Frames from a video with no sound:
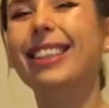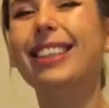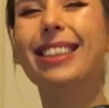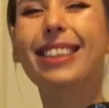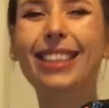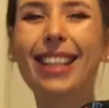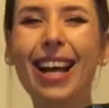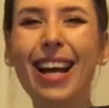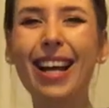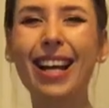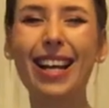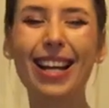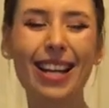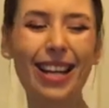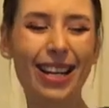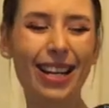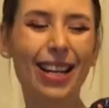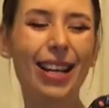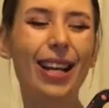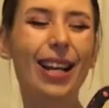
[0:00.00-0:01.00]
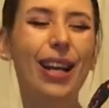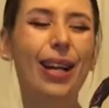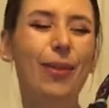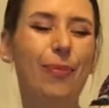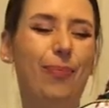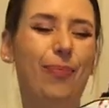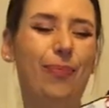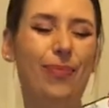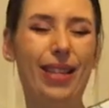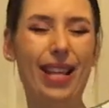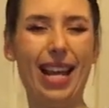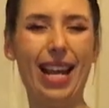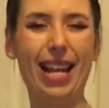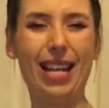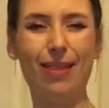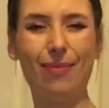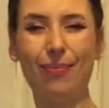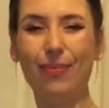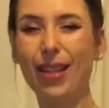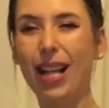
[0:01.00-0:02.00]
So yeah,